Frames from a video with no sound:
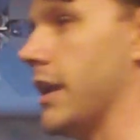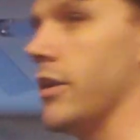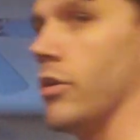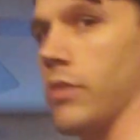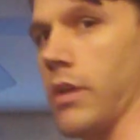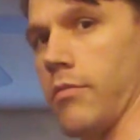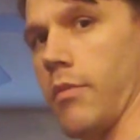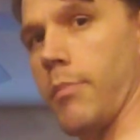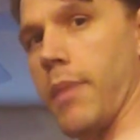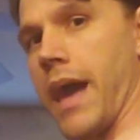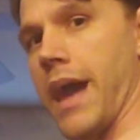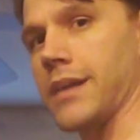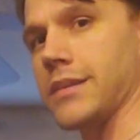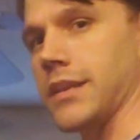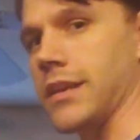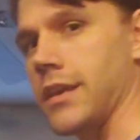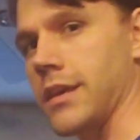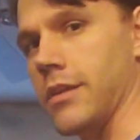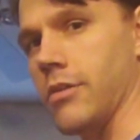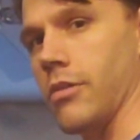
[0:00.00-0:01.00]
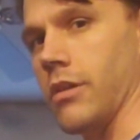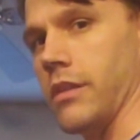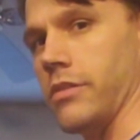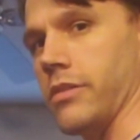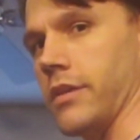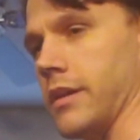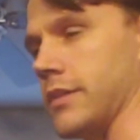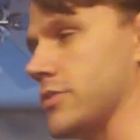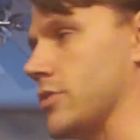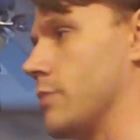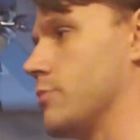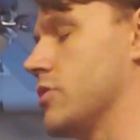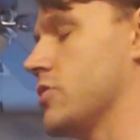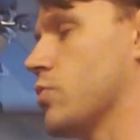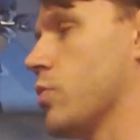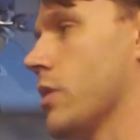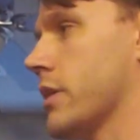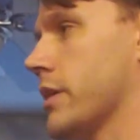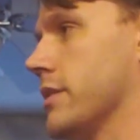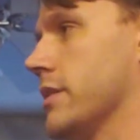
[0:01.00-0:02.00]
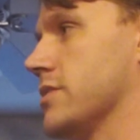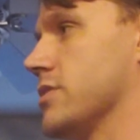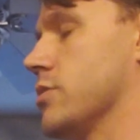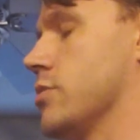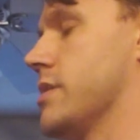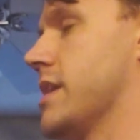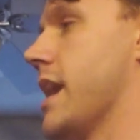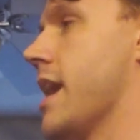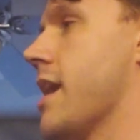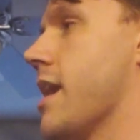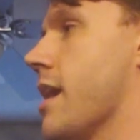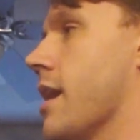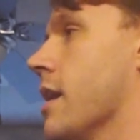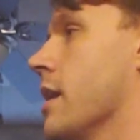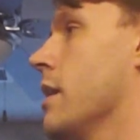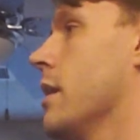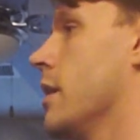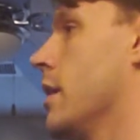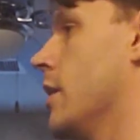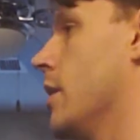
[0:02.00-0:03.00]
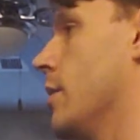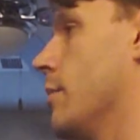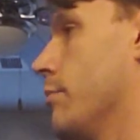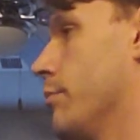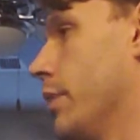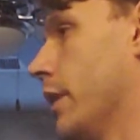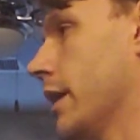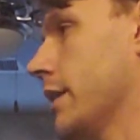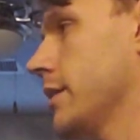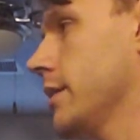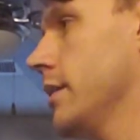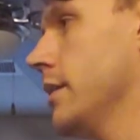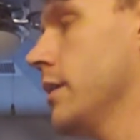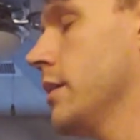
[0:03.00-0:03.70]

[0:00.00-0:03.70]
I don't have a bag to hit or anything, so I'm just working this through the air. But